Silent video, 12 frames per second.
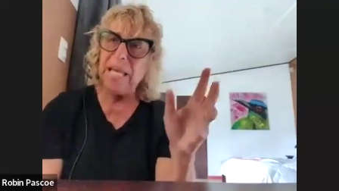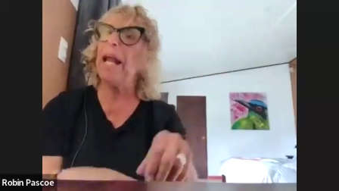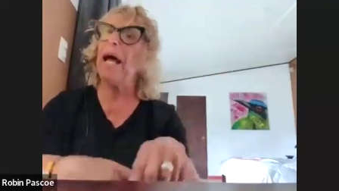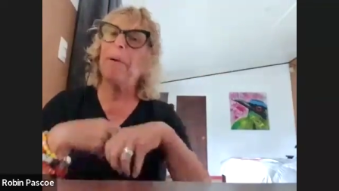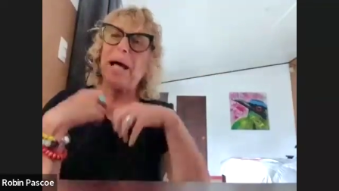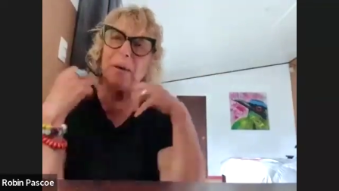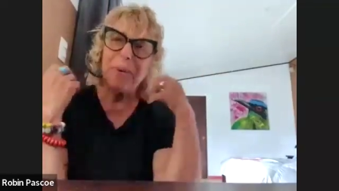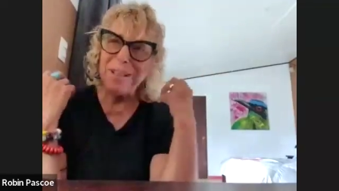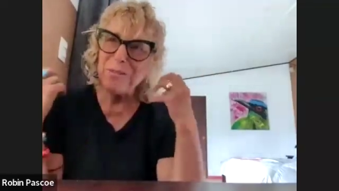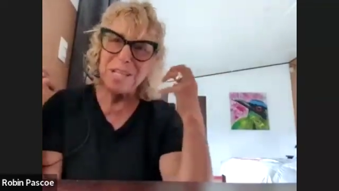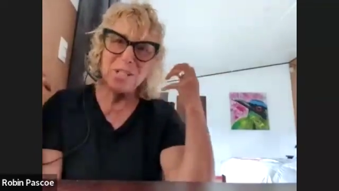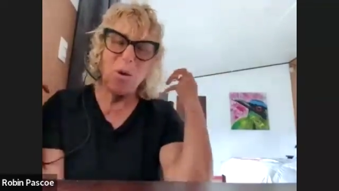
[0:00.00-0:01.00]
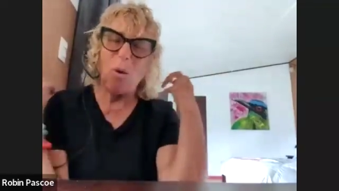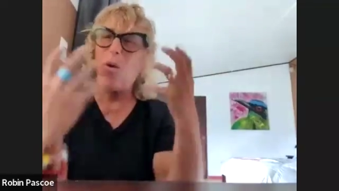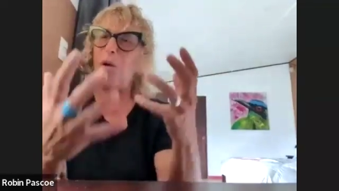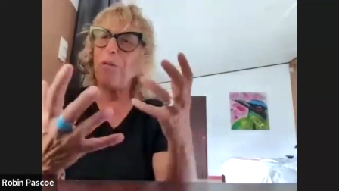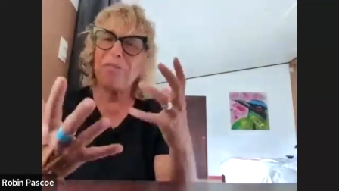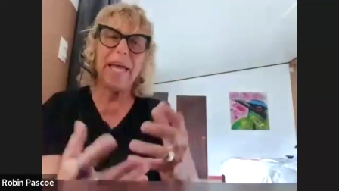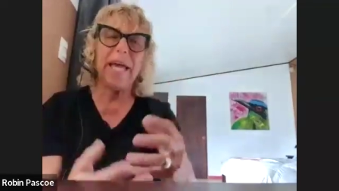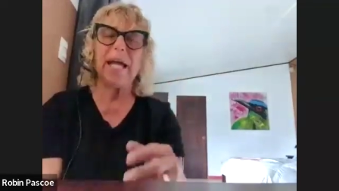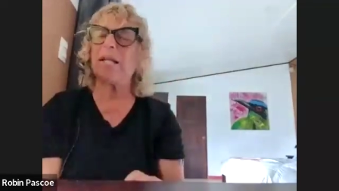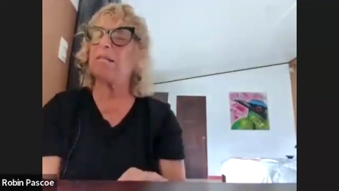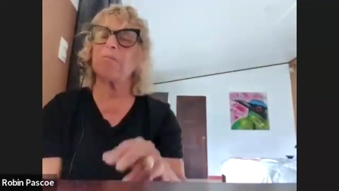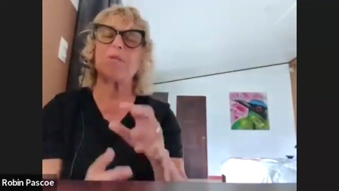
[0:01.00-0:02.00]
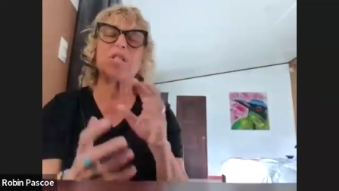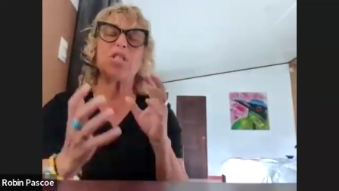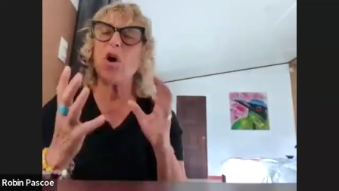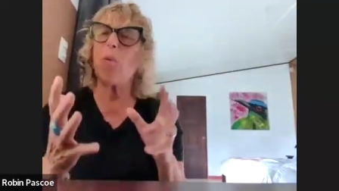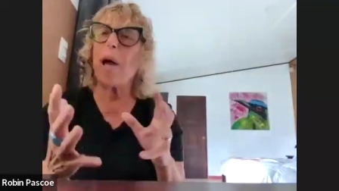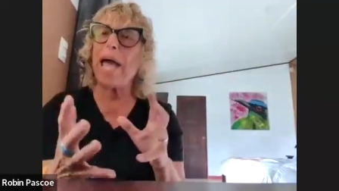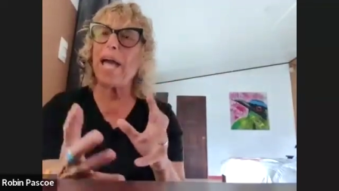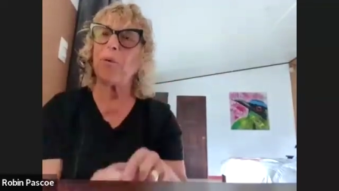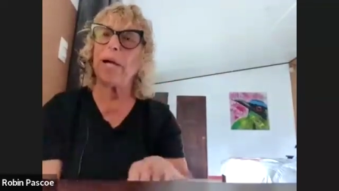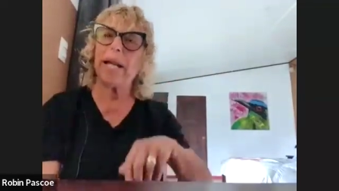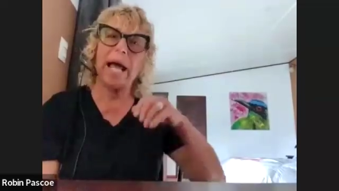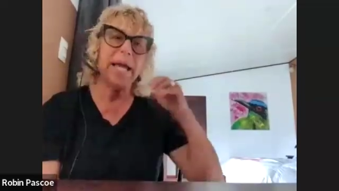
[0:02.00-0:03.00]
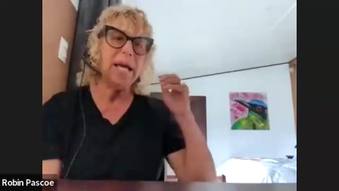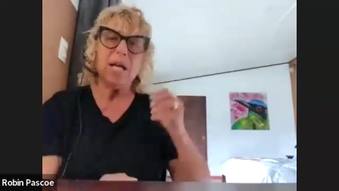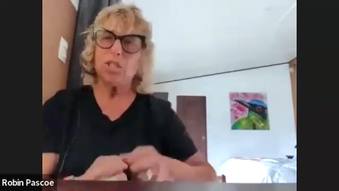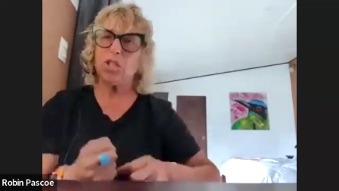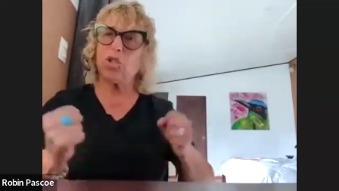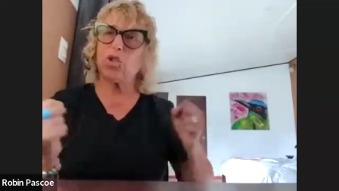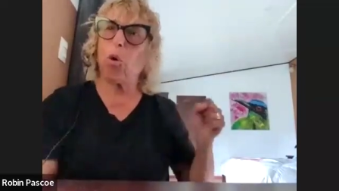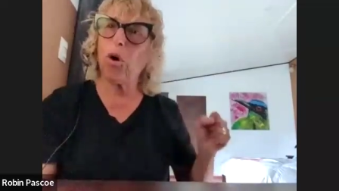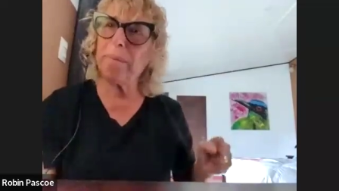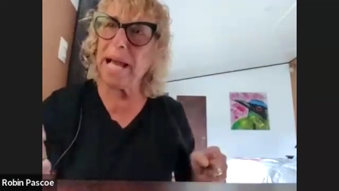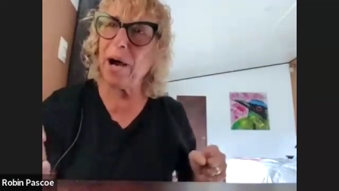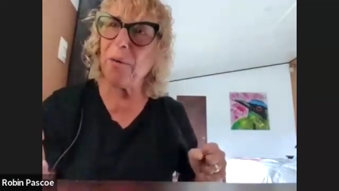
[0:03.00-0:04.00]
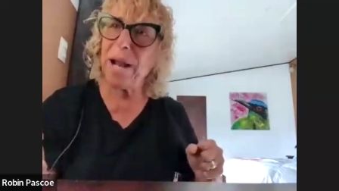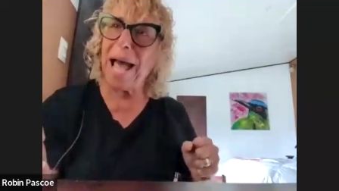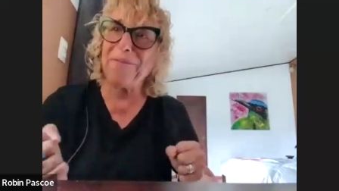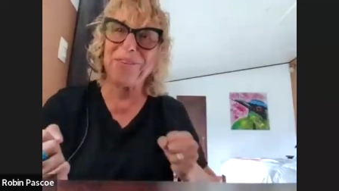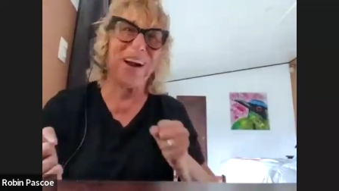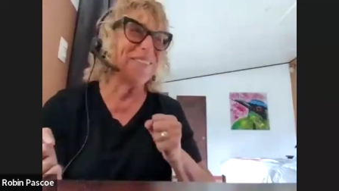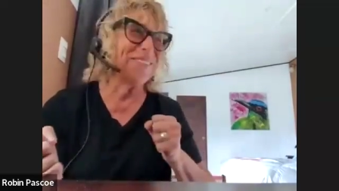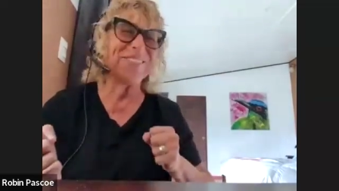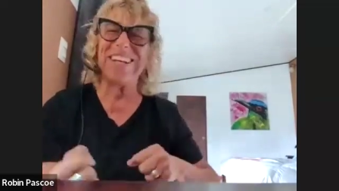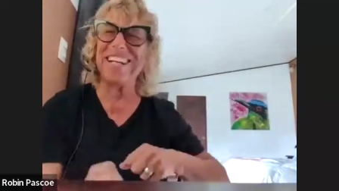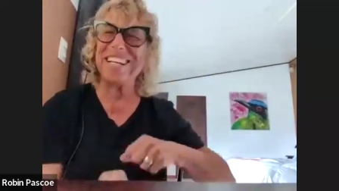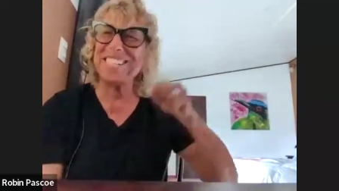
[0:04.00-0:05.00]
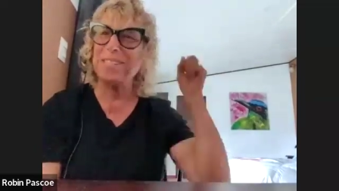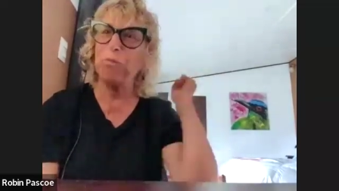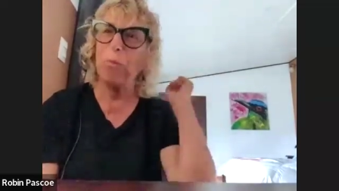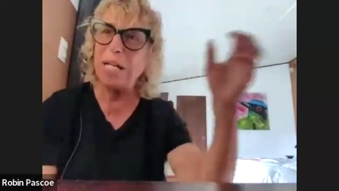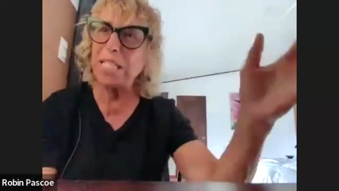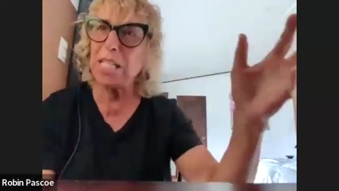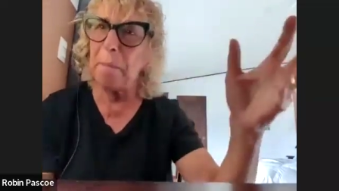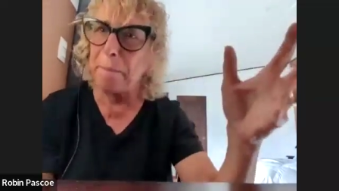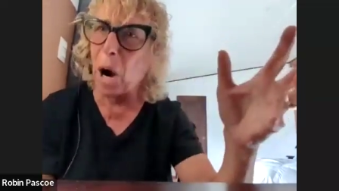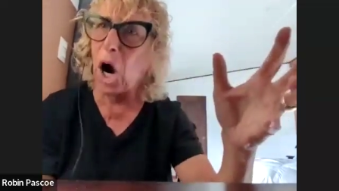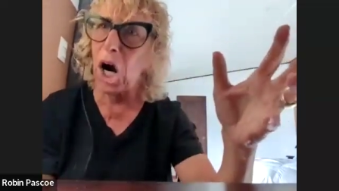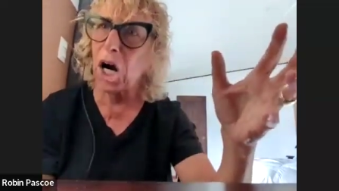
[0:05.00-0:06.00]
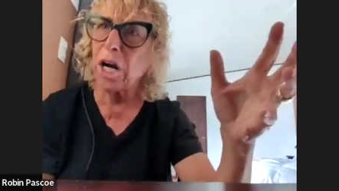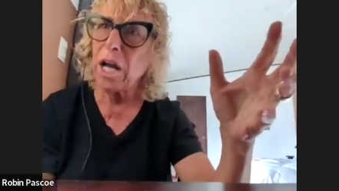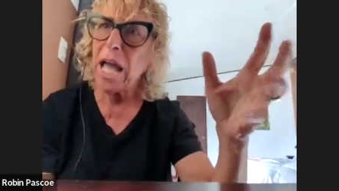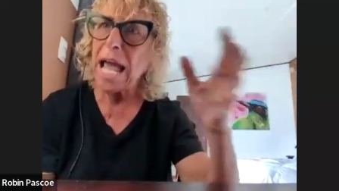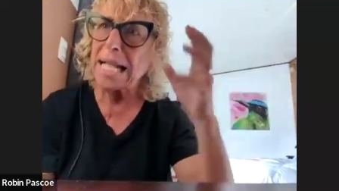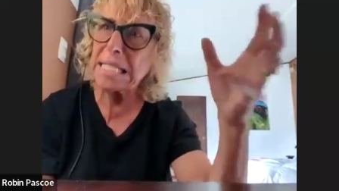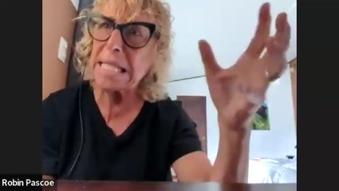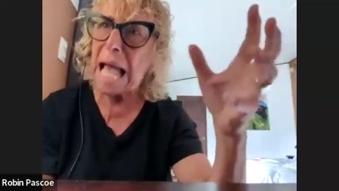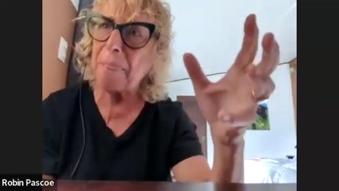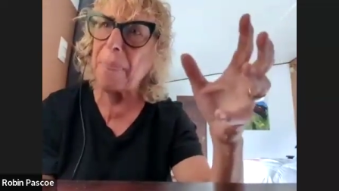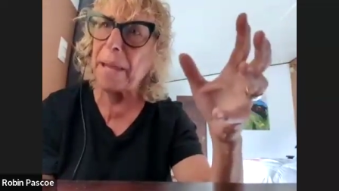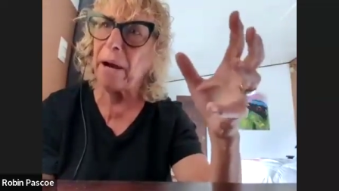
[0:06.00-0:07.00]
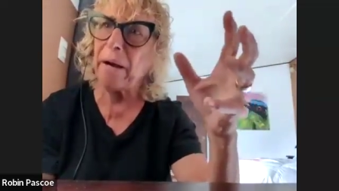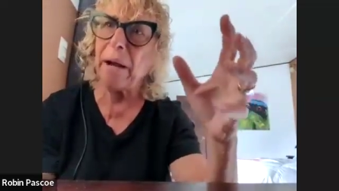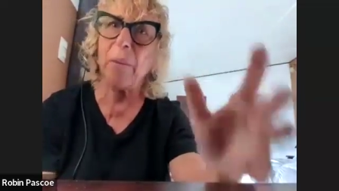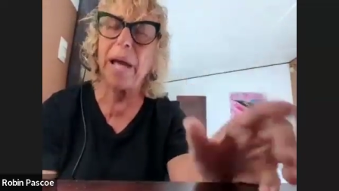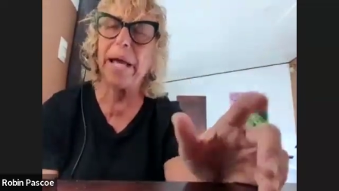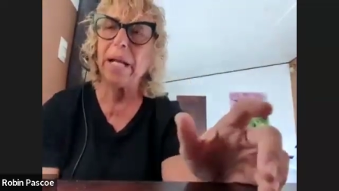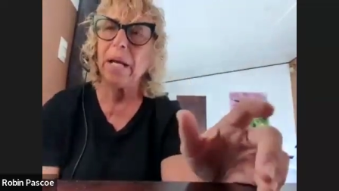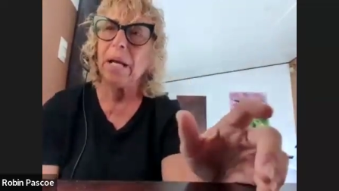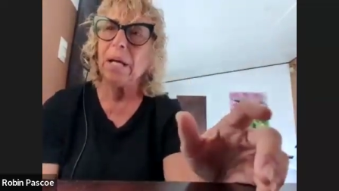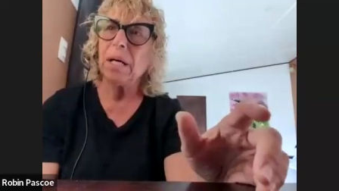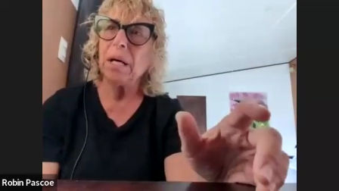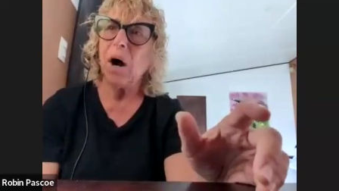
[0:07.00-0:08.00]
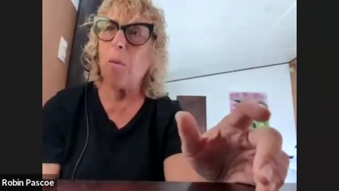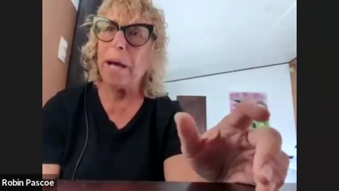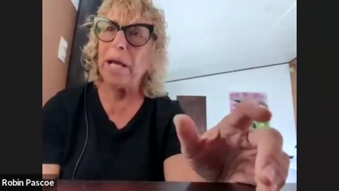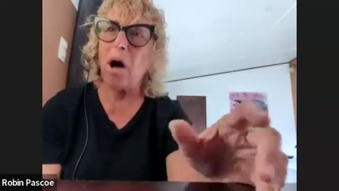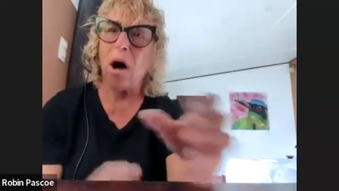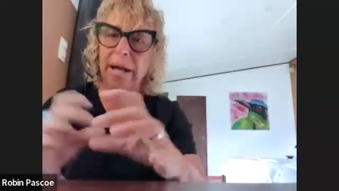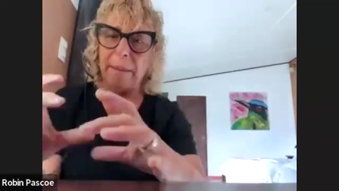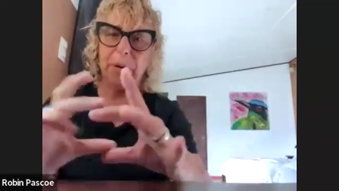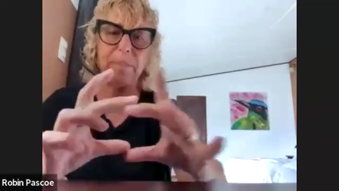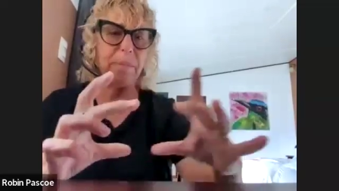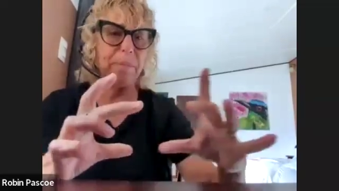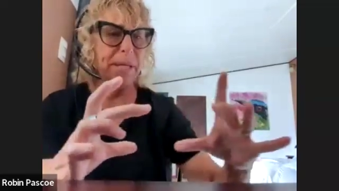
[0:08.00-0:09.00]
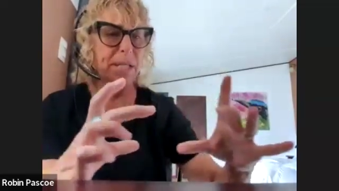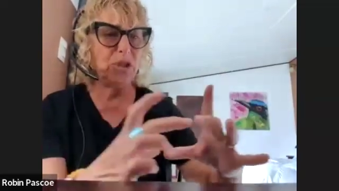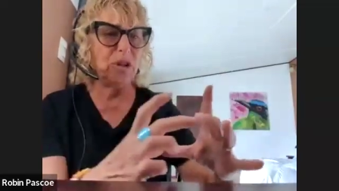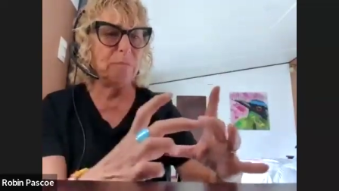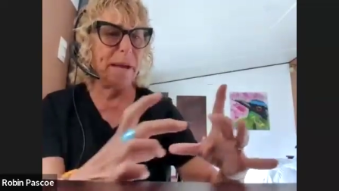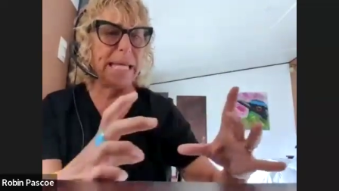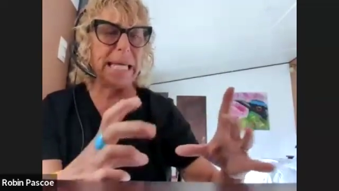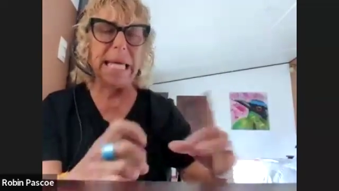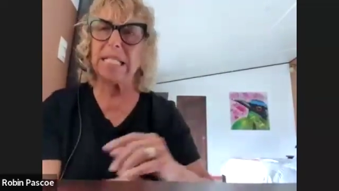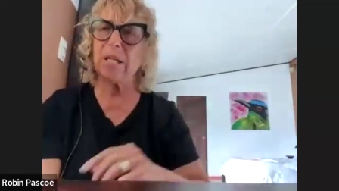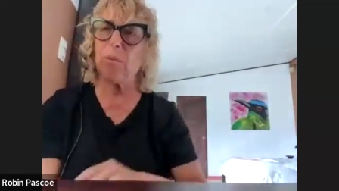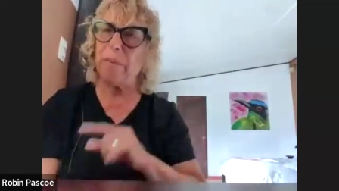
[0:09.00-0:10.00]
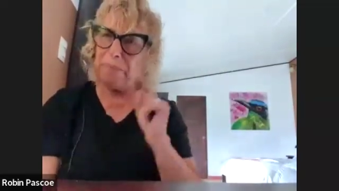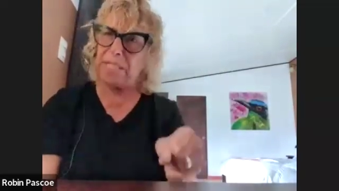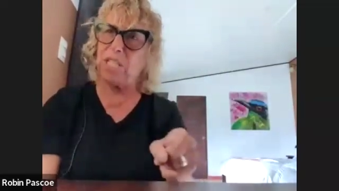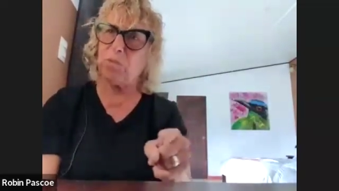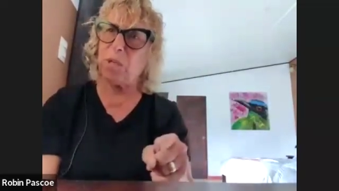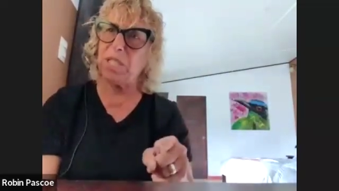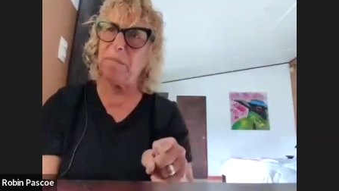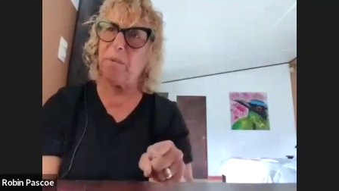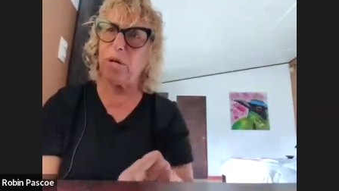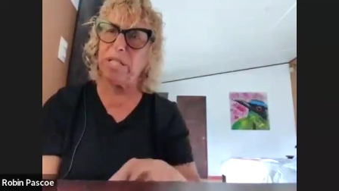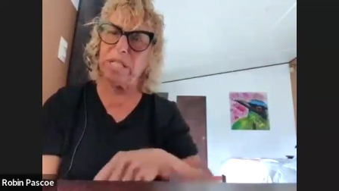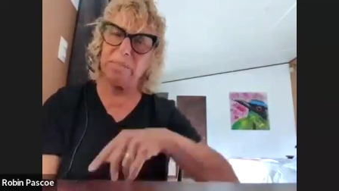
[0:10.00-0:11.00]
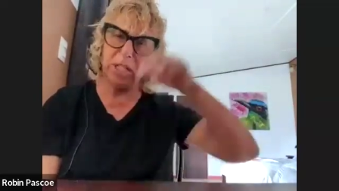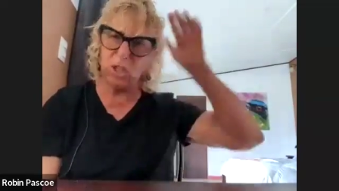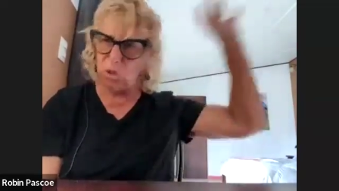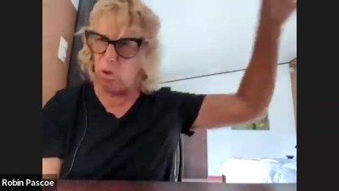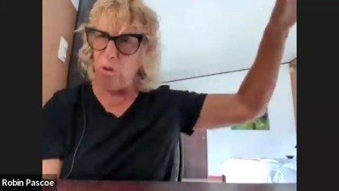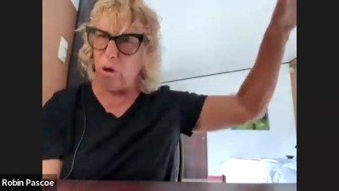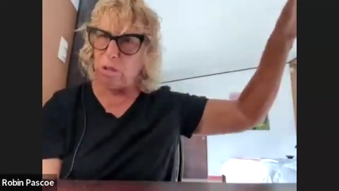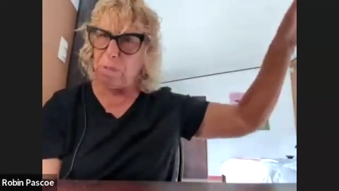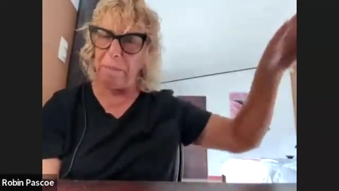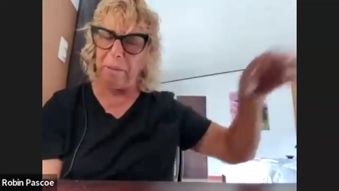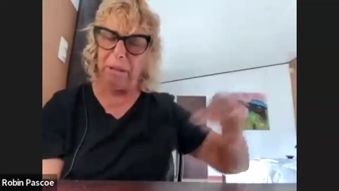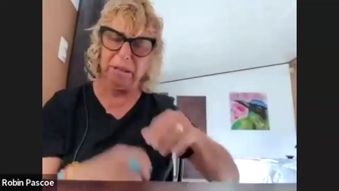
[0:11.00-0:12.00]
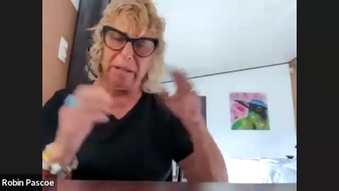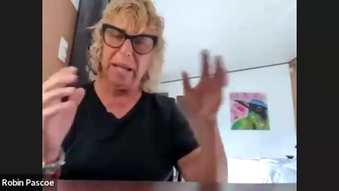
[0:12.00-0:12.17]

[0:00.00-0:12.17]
And I went through this whole thing, and I just was so angry, and I stormed out after I was finished and went to the bar and sat there and went, oh my God, I put up a picture of my kids and went, this is what's important to me. Screw those people.